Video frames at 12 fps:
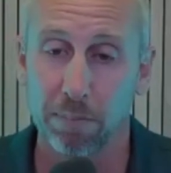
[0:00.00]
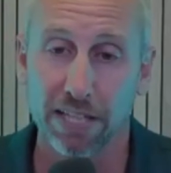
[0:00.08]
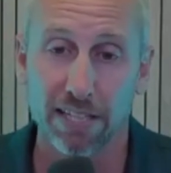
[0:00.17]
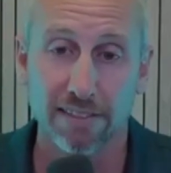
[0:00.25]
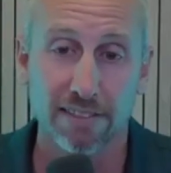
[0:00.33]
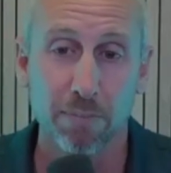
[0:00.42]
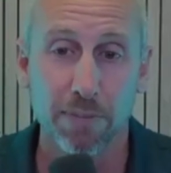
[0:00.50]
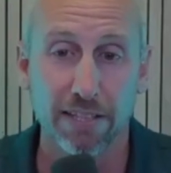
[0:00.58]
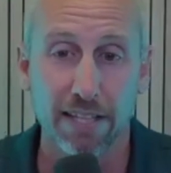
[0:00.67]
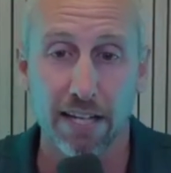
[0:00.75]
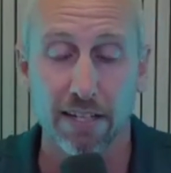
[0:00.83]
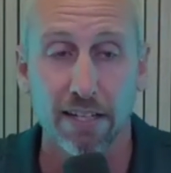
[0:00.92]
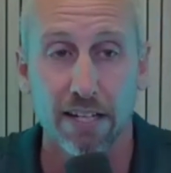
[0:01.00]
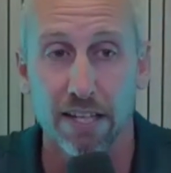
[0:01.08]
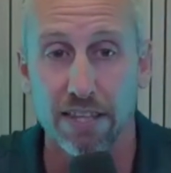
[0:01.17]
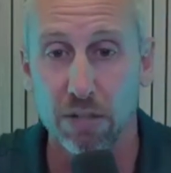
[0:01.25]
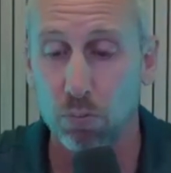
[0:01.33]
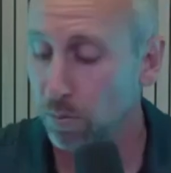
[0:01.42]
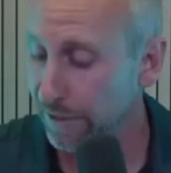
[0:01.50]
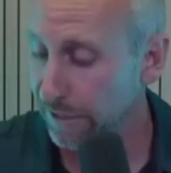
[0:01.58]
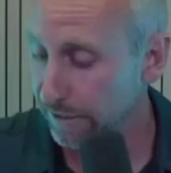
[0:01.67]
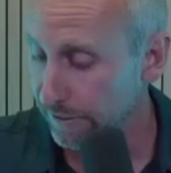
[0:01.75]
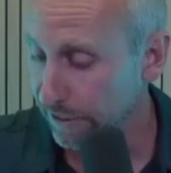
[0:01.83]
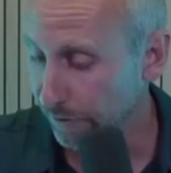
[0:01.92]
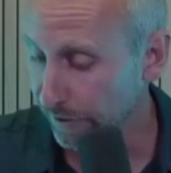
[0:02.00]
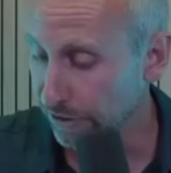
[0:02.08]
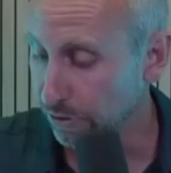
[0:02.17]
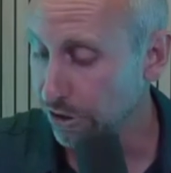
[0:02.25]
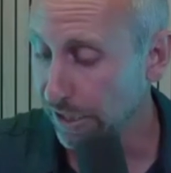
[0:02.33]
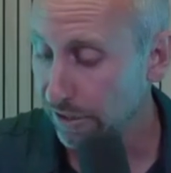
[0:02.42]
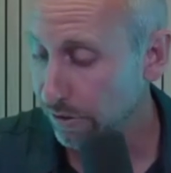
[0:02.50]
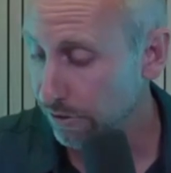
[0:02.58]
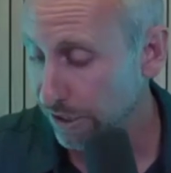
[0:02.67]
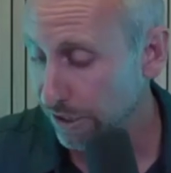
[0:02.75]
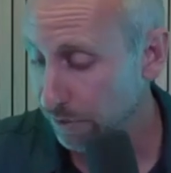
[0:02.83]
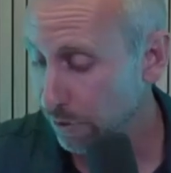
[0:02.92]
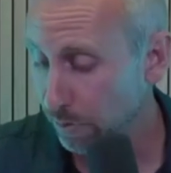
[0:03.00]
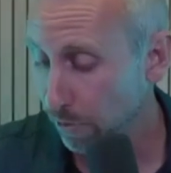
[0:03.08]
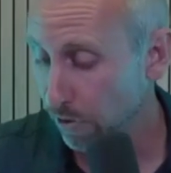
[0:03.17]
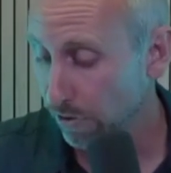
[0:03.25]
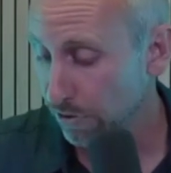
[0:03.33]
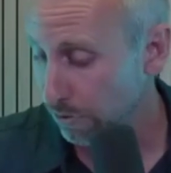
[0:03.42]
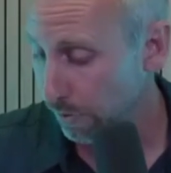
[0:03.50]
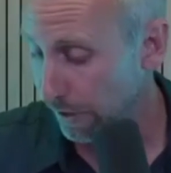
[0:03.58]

but that is something that they will be considering. So check with your partners,